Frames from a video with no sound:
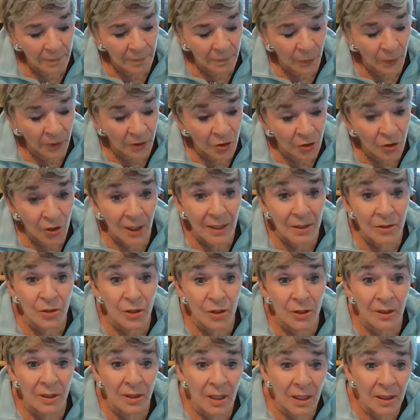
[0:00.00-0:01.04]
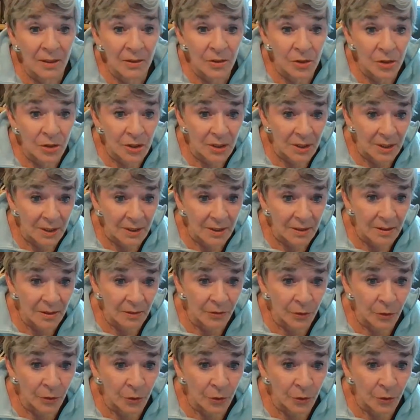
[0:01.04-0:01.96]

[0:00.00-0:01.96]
we're changing the consciousness of